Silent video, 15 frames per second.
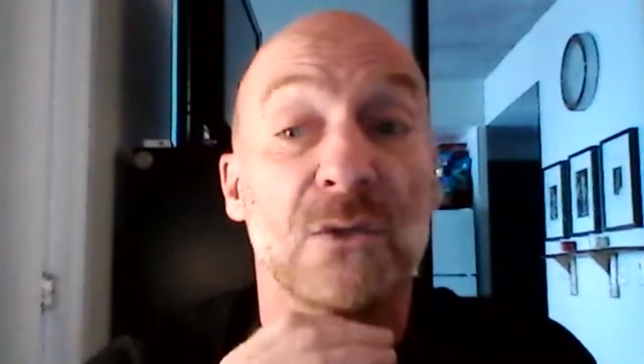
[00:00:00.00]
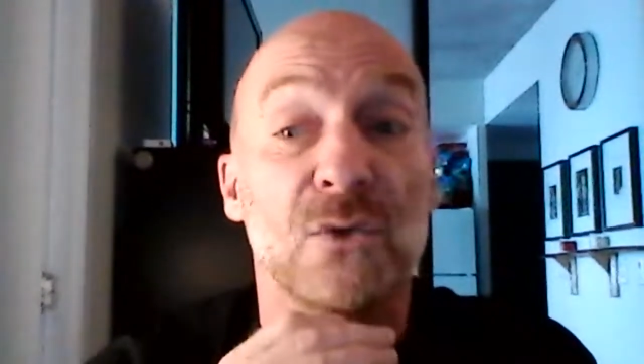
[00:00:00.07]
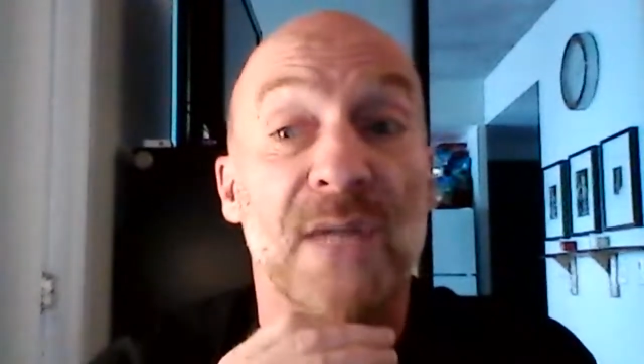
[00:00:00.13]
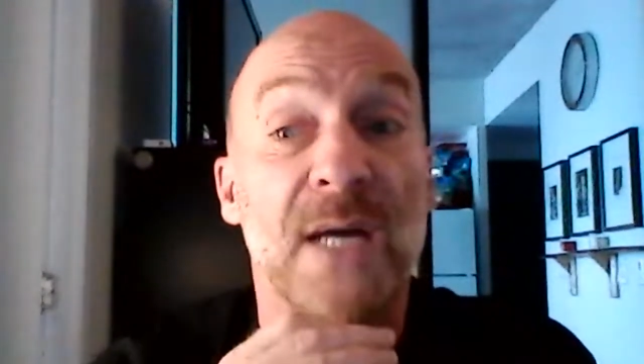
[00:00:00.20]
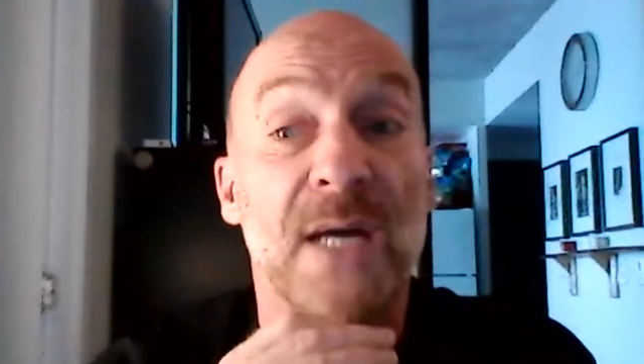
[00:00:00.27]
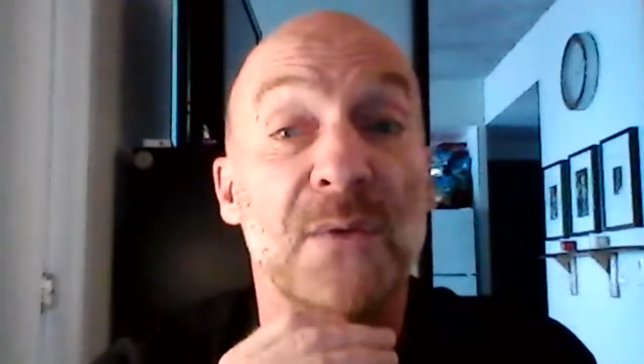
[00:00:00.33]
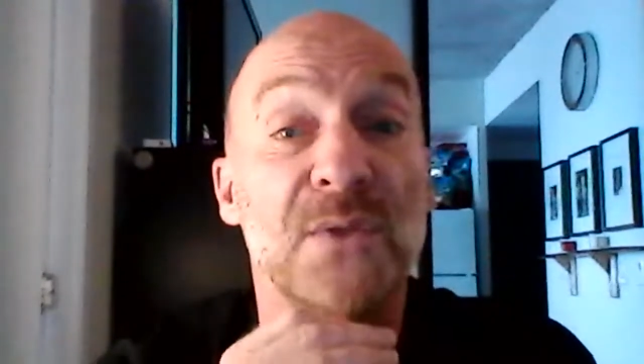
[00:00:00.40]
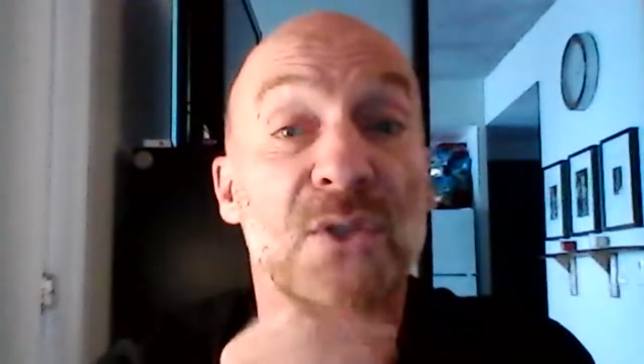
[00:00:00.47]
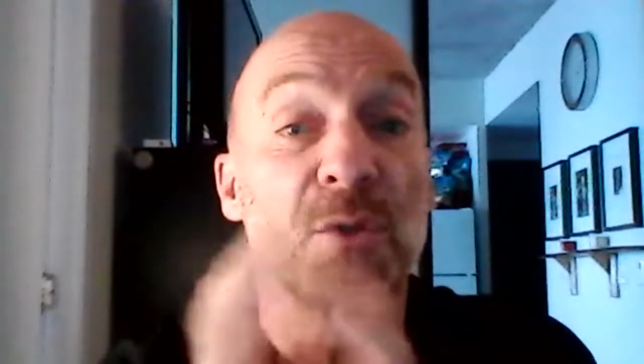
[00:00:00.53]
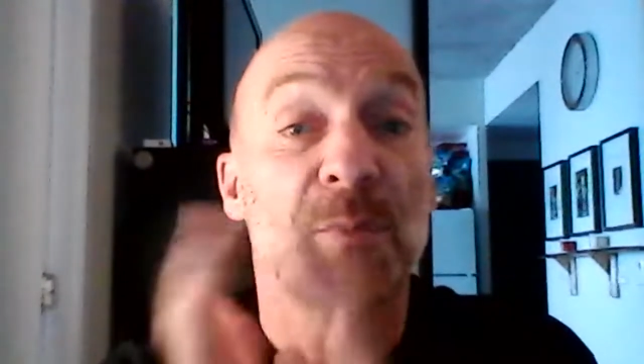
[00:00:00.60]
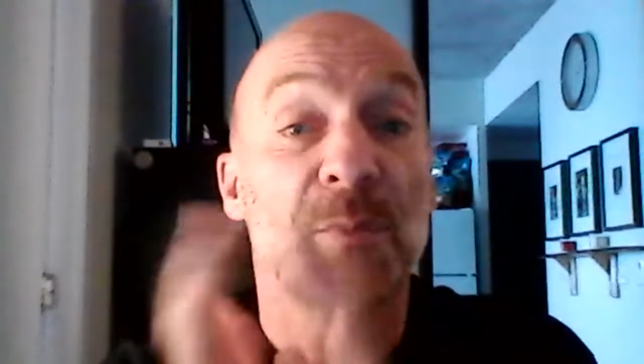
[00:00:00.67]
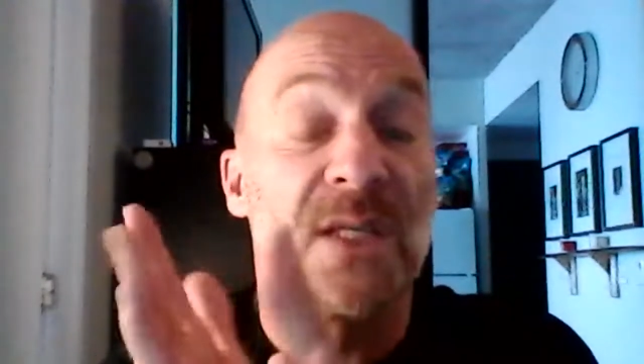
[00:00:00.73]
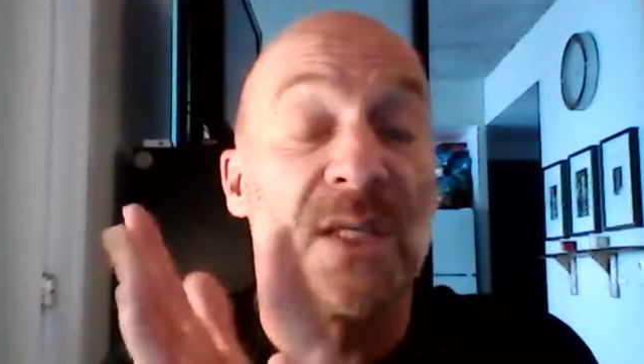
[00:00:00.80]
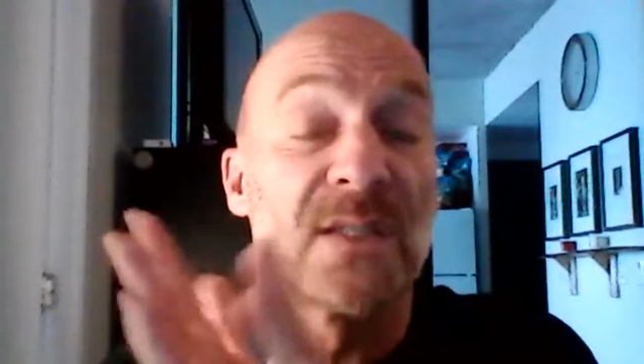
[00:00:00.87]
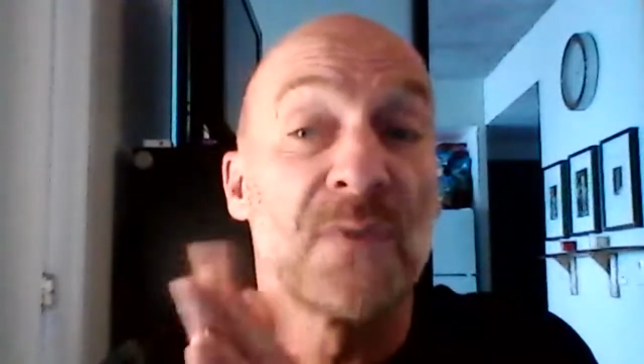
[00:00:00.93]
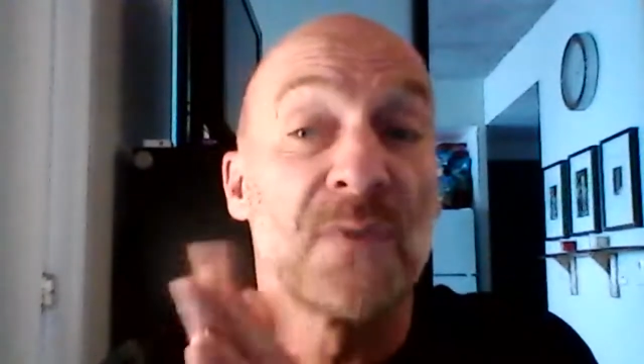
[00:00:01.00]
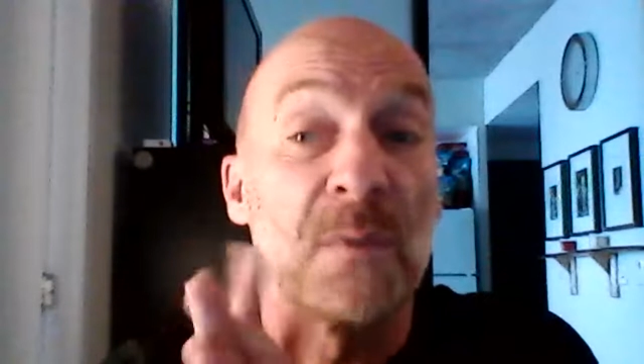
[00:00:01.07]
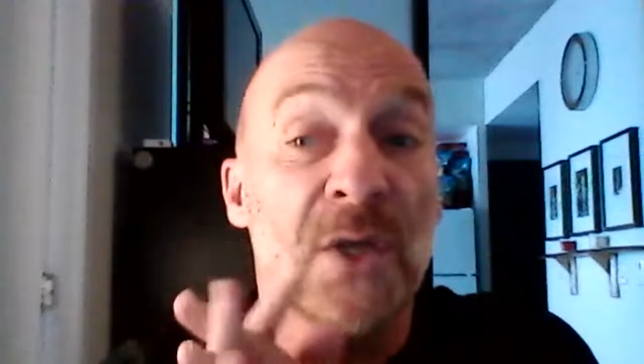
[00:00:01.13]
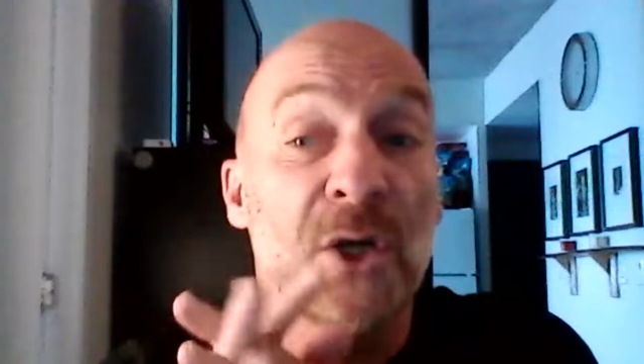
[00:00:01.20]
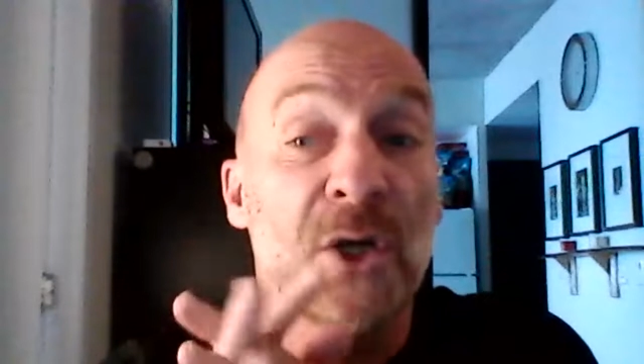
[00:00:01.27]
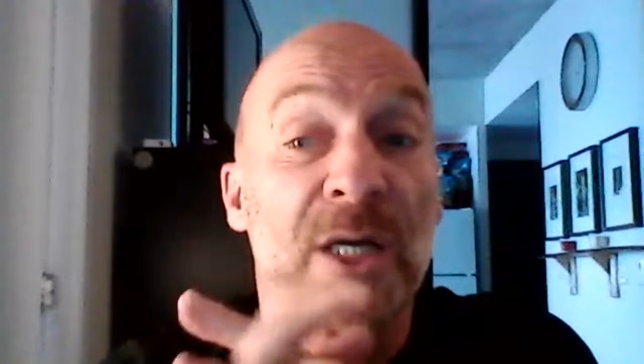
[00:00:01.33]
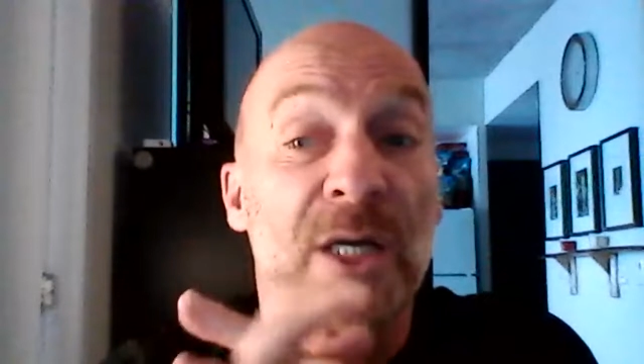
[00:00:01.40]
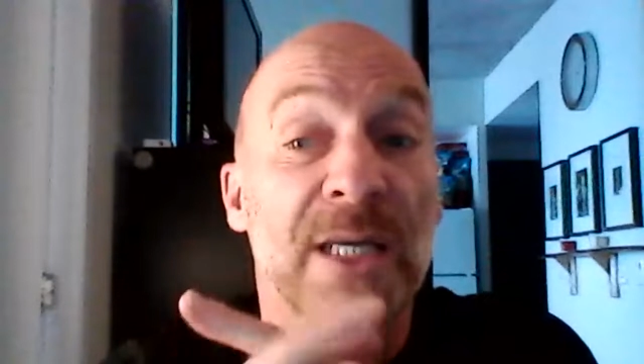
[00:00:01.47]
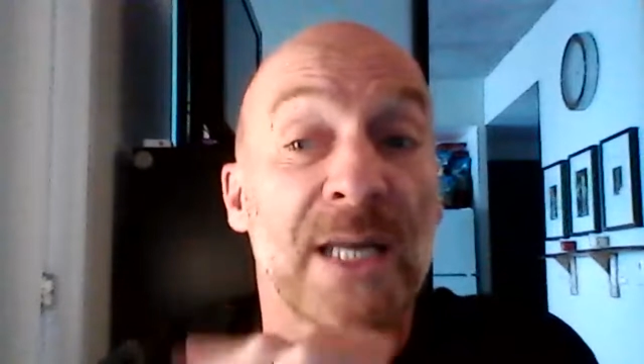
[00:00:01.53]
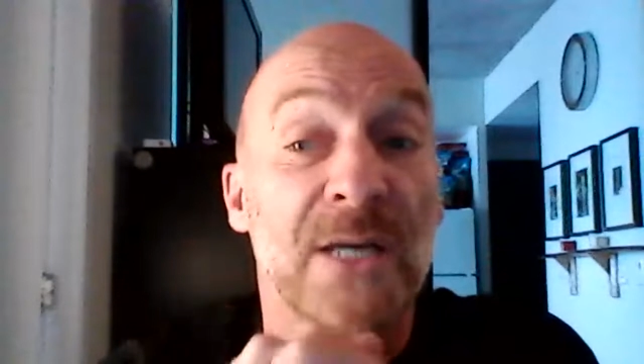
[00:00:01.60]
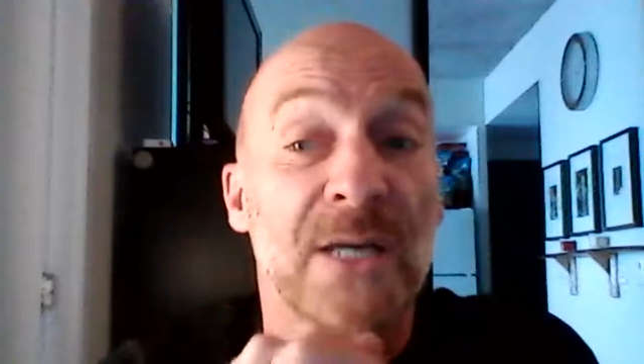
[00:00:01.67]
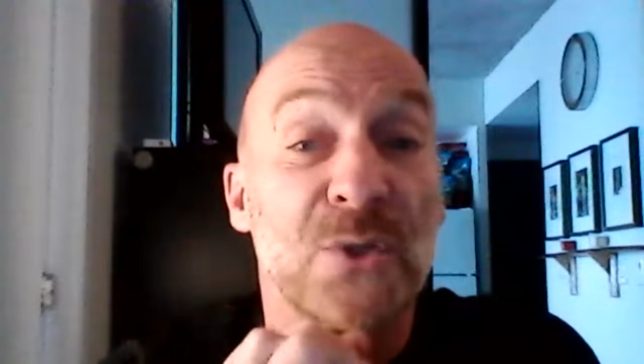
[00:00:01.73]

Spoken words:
So that was good, because from there